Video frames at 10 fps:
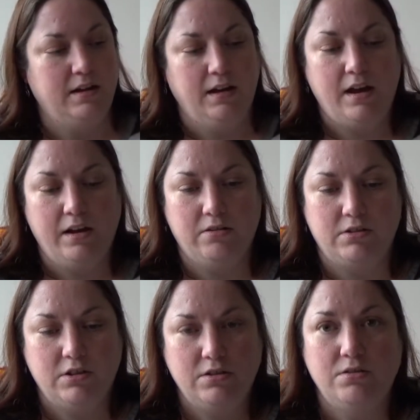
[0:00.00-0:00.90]
getting on
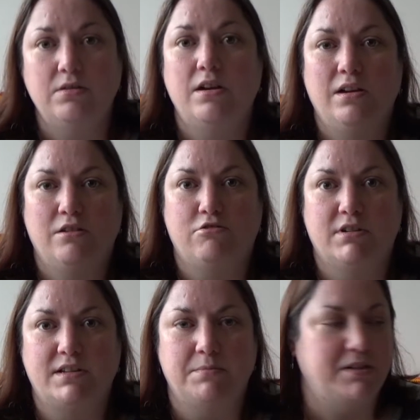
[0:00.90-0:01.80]
to
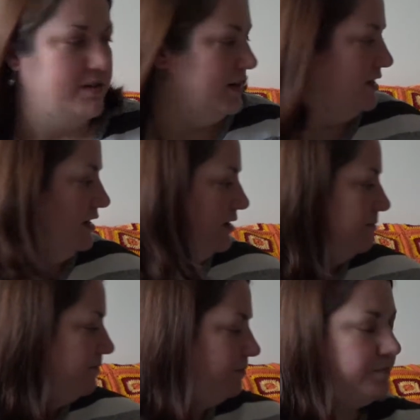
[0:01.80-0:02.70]
Christmas
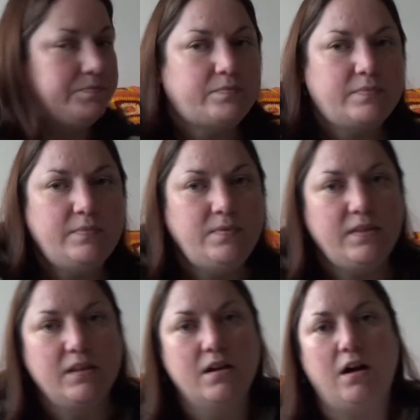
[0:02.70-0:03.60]
knitting.
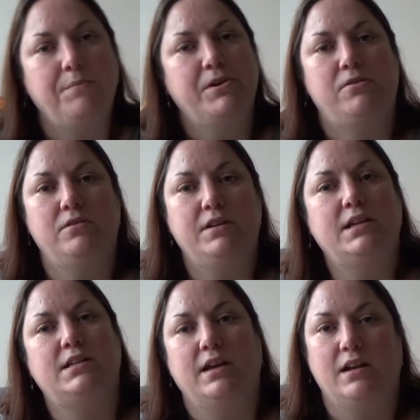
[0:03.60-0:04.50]
I'm not
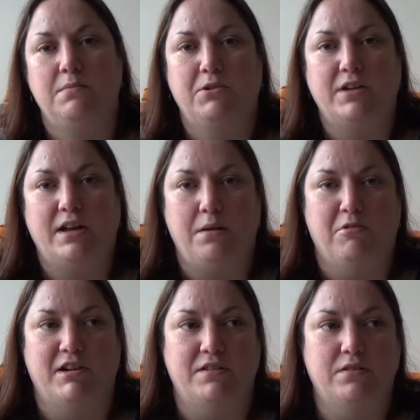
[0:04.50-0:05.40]
knitting anybody any
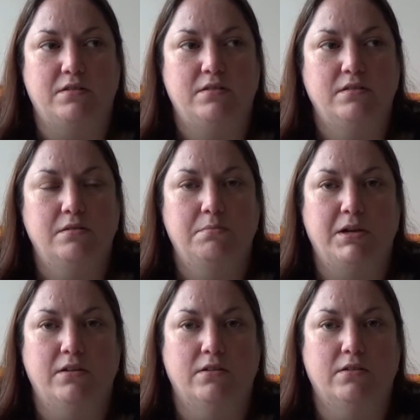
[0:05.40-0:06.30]
presents
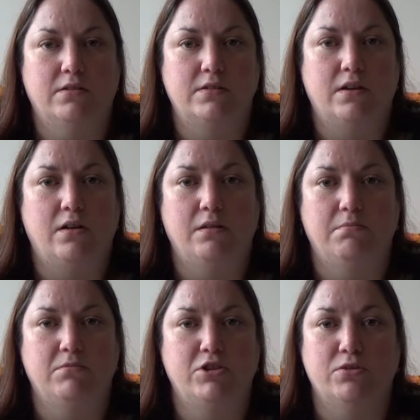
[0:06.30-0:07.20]
because
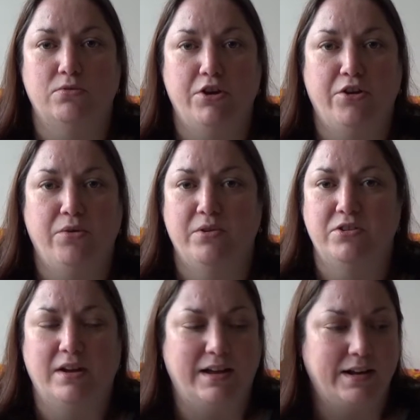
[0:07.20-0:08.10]
I'm too new
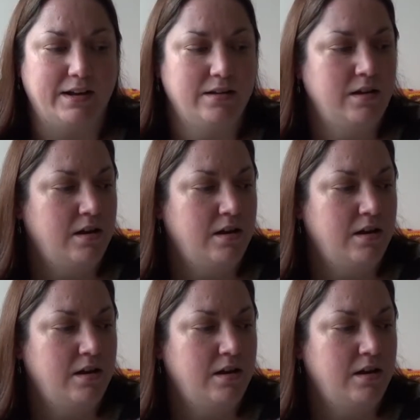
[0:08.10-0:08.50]
at it,